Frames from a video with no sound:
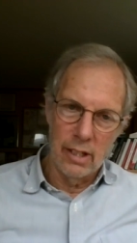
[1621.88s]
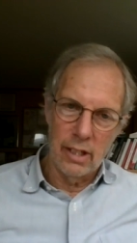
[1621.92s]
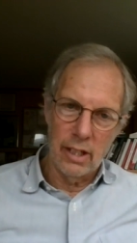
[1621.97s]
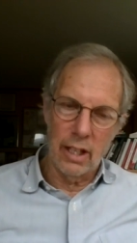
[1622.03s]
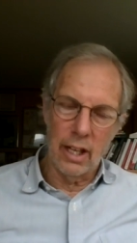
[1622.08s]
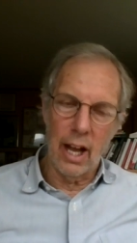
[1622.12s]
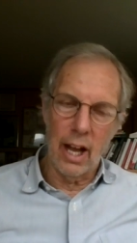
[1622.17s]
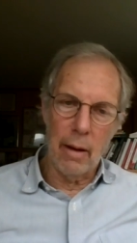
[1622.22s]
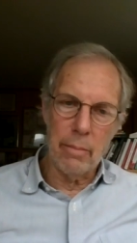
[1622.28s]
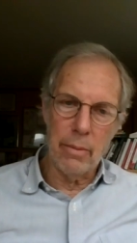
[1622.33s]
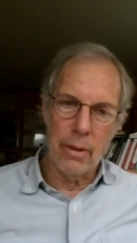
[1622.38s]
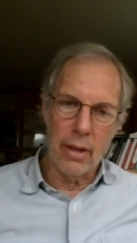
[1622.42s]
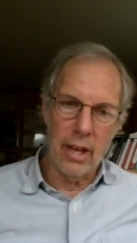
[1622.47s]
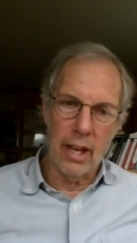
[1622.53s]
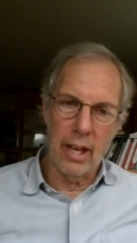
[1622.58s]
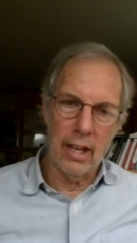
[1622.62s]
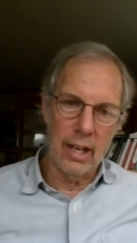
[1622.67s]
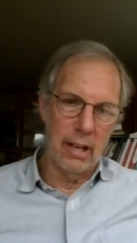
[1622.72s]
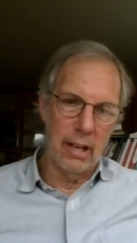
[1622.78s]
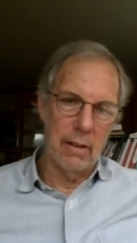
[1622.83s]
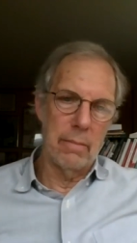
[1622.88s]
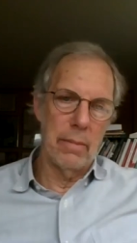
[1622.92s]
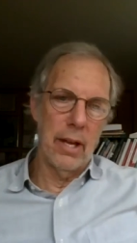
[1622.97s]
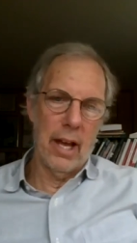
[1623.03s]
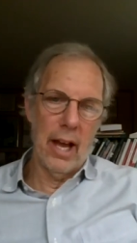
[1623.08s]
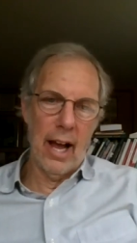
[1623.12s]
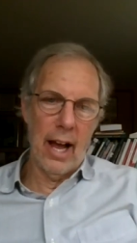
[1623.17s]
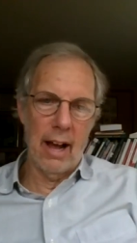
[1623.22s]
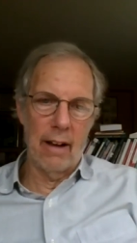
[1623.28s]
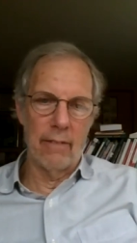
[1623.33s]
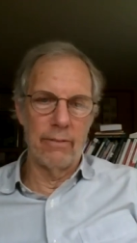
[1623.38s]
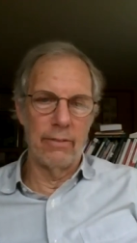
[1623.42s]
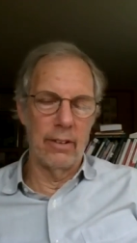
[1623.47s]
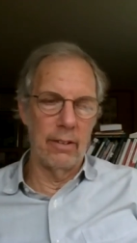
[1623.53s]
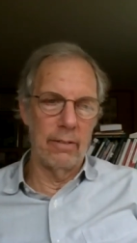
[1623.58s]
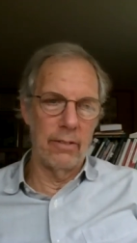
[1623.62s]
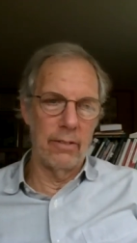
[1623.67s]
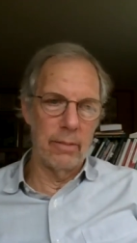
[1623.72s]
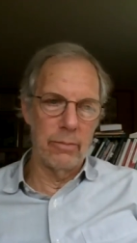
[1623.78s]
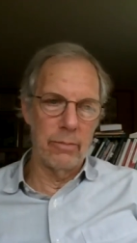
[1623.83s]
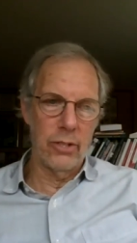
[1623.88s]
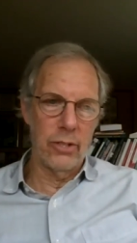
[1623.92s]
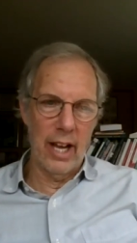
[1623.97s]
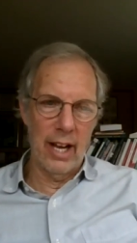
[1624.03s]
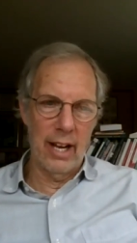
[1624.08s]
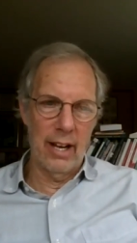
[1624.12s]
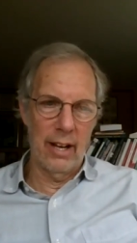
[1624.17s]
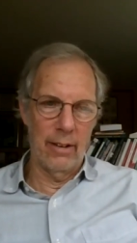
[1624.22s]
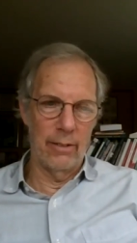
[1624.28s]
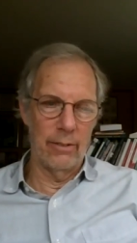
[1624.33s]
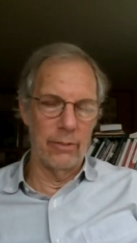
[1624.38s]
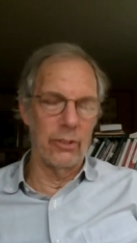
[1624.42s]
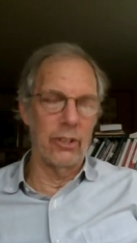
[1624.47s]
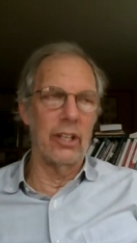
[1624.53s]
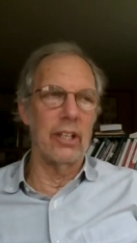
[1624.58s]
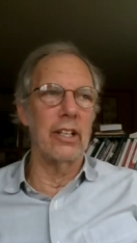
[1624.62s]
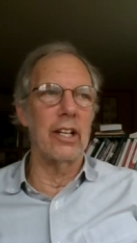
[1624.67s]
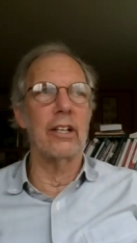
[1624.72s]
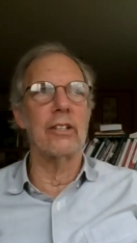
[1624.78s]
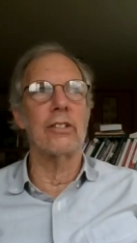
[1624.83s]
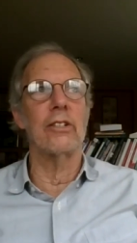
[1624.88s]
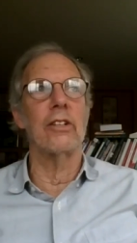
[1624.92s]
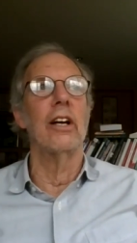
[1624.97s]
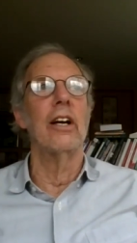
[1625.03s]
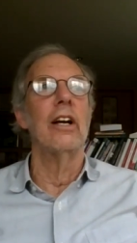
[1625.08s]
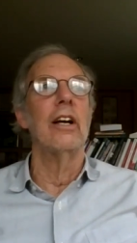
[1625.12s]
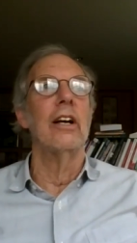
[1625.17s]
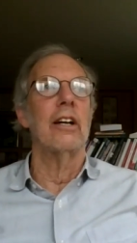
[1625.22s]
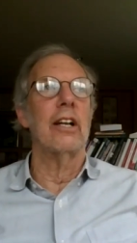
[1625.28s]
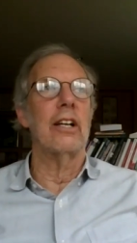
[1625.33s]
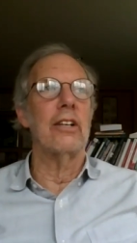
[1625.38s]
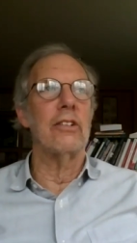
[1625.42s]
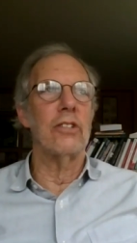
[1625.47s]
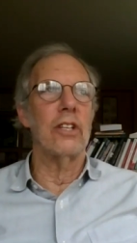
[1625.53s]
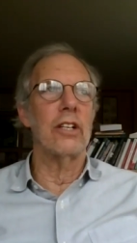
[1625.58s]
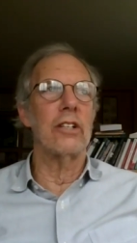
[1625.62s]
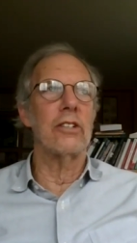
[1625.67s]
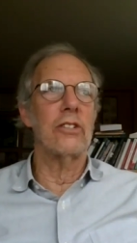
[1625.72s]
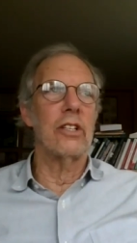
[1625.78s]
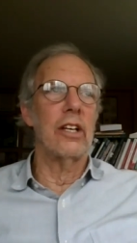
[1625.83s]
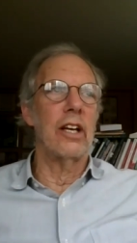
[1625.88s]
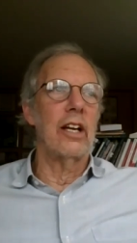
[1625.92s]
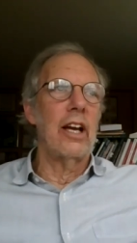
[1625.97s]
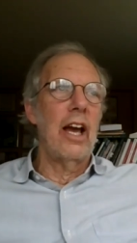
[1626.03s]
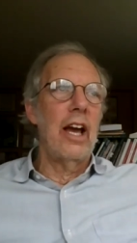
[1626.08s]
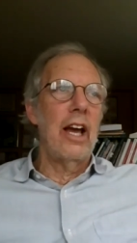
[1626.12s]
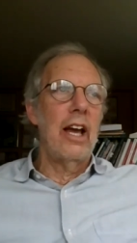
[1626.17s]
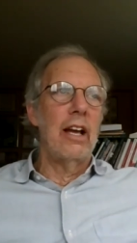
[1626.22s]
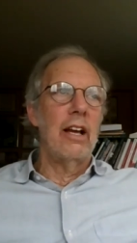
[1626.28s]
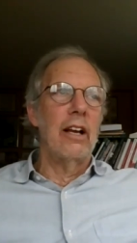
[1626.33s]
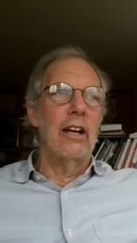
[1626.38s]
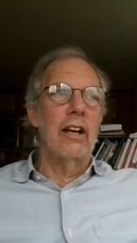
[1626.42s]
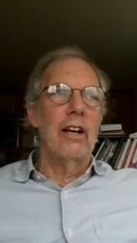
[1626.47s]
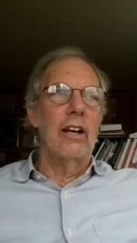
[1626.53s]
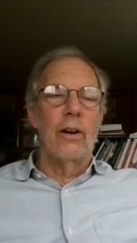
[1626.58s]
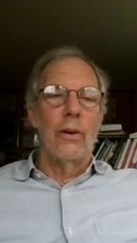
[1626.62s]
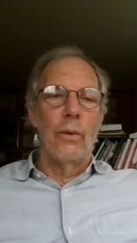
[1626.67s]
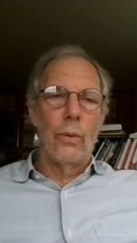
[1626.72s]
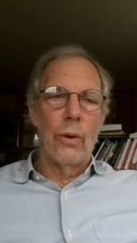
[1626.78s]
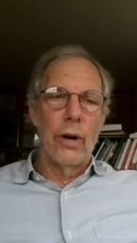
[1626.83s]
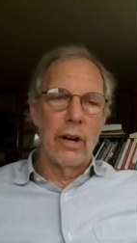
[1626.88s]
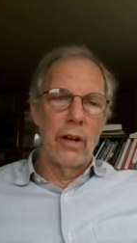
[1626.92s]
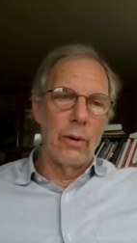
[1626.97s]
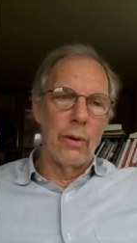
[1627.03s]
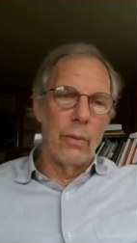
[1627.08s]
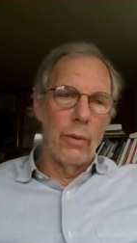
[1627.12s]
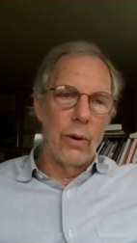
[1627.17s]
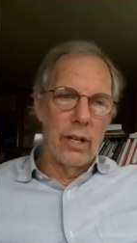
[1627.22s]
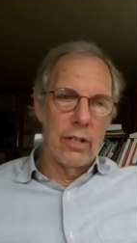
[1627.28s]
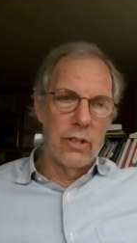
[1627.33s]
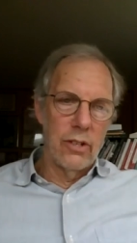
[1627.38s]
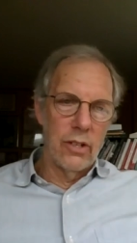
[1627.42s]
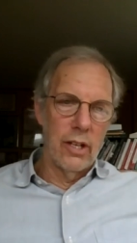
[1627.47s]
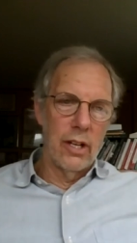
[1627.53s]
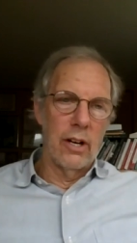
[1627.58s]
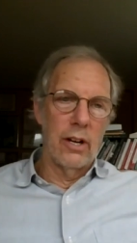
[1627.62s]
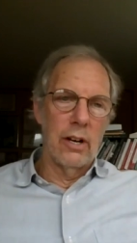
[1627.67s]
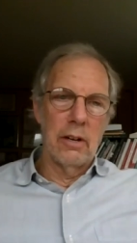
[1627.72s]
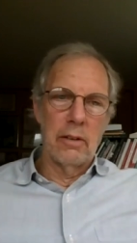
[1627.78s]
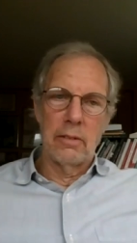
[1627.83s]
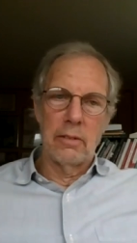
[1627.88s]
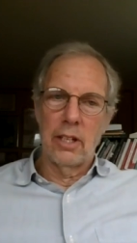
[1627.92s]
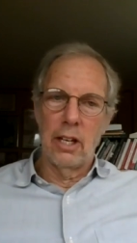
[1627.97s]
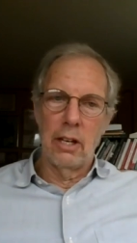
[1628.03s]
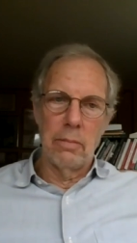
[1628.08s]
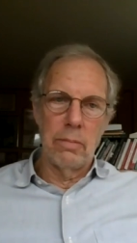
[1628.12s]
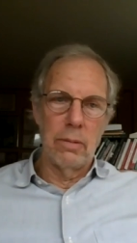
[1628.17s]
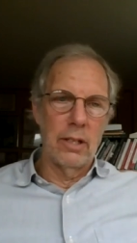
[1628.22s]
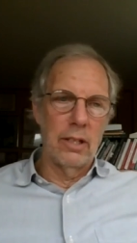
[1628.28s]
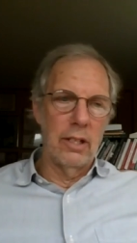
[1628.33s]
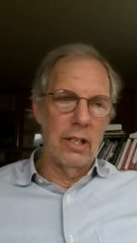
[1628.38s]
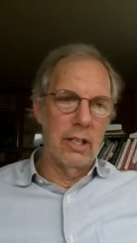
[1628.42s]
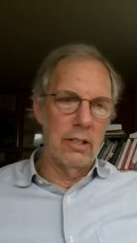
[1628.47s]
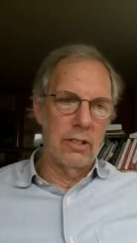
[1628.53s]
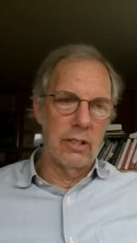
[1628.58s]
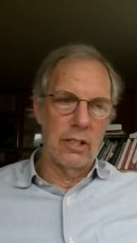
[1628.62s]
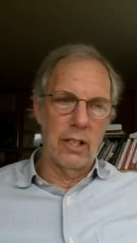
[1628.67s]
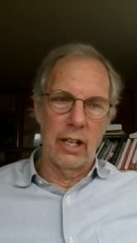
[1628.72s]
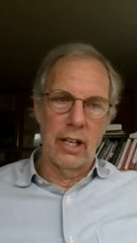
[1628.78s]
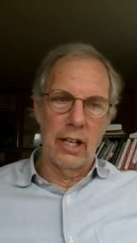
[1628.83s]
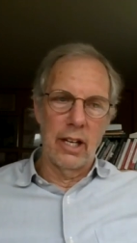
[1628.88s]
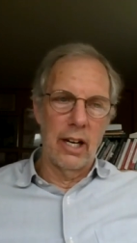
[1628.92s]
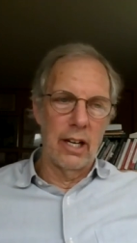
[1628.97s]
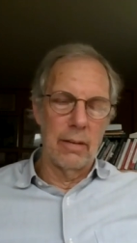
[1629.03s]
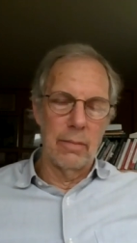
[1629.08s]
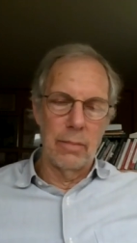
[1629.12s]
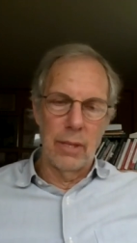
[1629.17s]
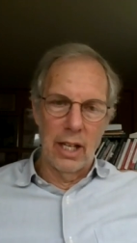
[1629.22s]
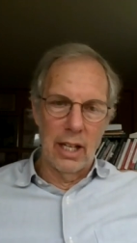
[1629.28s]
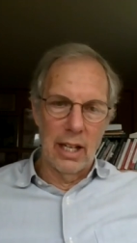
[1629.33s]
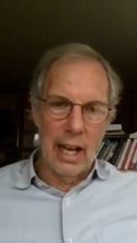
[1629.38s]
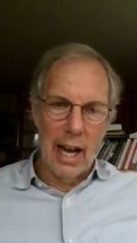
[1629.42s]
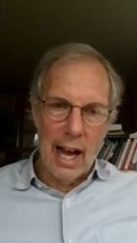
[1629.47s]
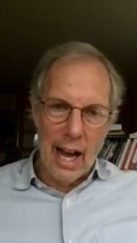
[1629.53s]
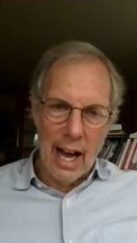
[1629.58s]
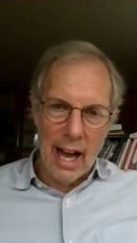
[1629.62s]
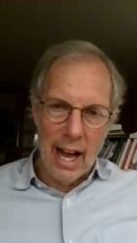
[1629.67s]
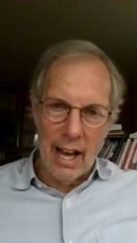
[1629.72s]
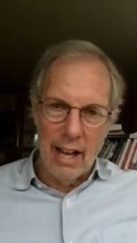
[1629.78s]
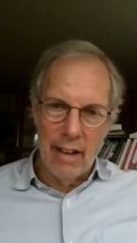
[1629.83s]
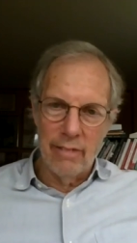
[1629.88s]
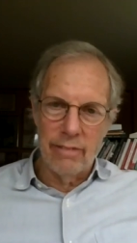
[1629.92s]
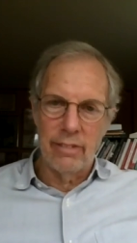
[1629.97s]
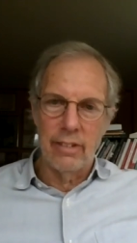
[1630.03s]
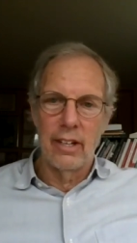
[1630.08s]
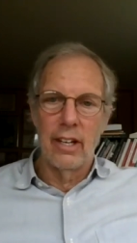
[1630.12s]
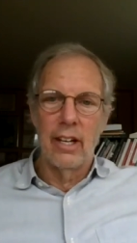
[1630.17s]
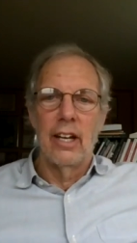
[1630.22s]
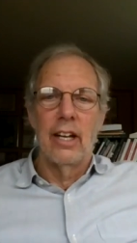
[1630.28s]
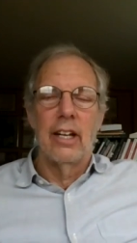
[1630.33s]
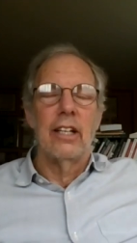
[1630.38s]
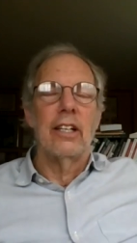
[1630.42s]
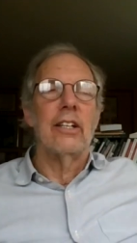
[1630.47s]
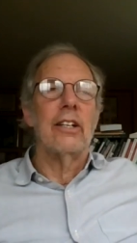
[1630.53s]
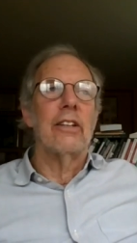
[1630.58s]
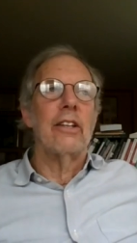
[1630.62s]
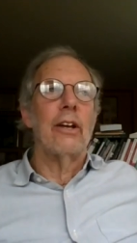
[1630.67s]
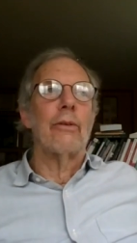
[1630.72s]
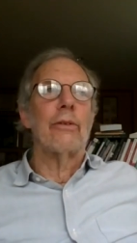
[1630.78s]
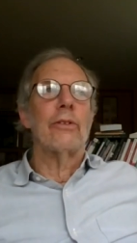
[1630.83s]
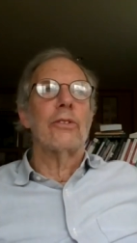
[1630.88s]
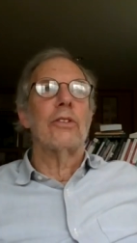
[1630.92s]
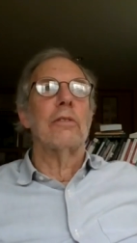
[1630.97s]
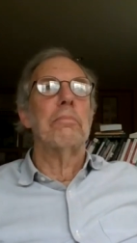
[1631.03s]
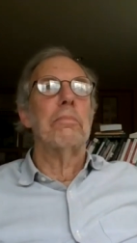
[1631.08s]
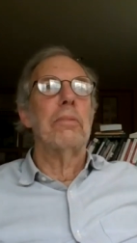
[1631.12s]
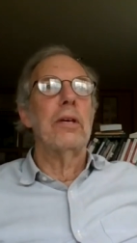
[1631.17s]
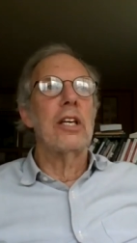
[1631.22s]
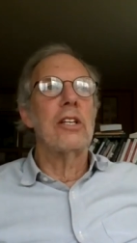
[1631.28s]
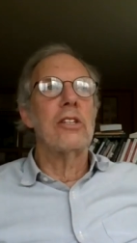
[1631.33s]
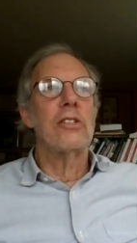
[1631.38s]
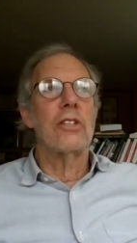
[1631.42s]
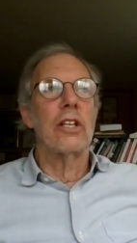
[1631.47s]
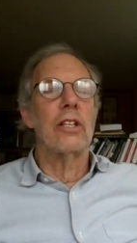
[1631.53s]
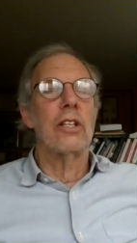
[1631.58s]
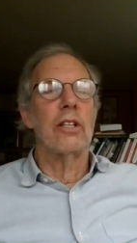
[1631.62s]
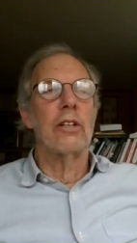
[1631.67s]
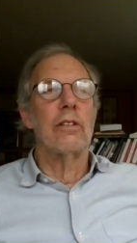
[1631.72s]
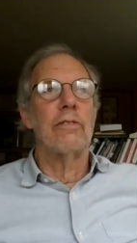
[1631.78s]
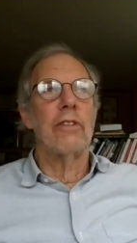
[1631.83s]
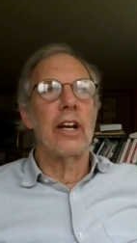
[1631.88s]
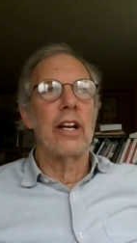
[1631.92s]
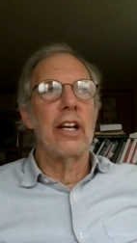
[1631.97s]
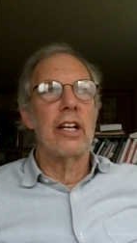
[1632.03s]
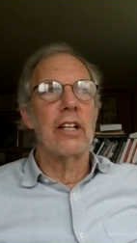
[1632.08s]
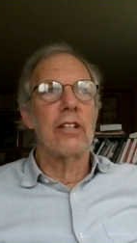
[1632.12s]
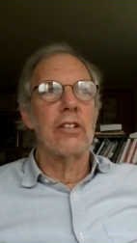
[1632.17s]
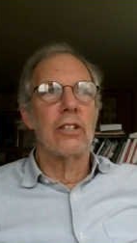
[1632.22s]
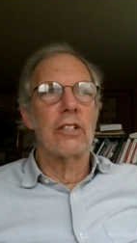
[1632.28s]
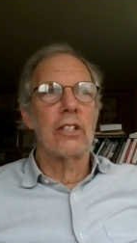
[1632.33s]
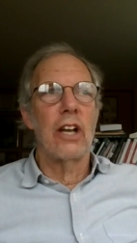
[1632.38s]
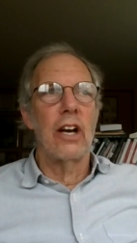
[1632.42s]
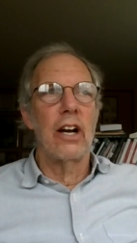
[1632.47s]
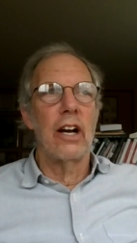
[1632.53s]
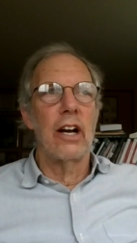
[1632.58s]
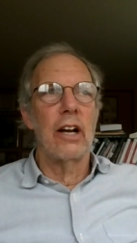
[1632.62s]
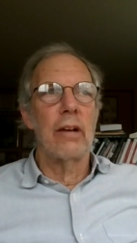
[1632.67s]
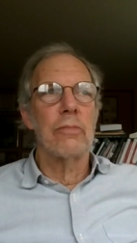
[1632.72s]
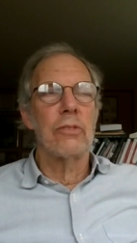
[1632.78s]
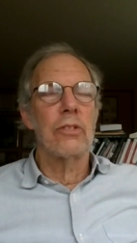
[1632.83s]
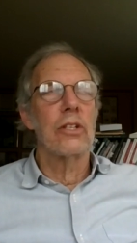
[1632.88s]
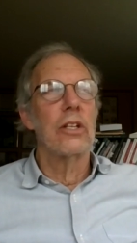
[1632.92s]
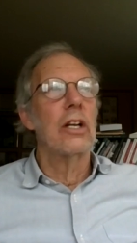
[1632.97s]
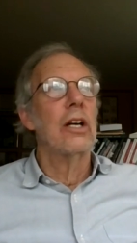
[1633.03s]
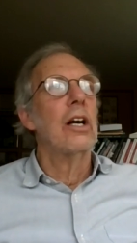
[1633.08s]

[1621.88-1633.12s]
lobbying in behalf of themselves and there's because they're saying hey we're the ones that are keeping this economy alive you know there was a piece in the financial times